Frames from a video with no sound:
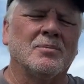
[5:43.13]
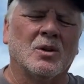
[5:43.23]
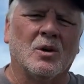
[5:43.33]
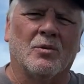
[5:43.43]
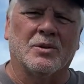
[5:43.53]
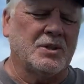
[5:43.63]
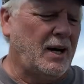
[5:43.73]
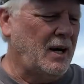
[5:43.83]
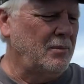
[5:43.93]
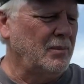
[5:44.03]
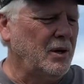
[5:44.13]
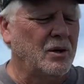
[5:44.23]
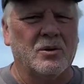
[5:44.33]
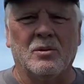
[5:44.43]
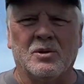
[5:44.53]
over time,
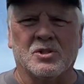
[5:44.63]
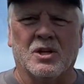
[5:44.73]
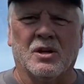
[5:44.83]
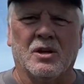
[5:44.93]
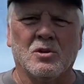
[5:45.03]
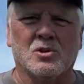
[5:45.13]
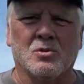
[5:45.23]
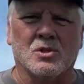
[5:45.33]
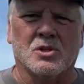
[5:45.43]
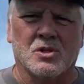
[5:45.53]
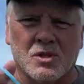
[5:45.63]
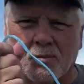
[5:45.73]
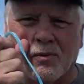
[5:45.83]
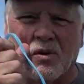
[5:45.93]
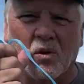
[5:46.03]
you just get used to a
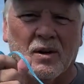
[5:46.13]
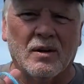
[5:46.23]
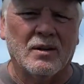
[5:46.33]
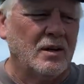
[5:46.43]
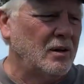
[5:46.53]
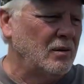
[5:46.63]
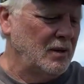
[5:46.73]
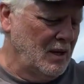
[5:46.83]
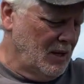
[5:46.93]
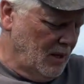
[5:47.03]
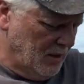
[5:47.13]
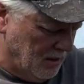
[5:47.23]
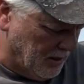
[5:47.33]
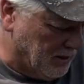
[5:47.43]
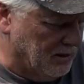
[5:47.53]
system of doing it,
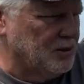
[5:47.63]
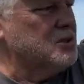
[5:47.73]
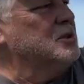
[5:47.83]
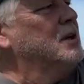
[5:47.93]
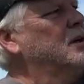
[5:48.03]
like you just stick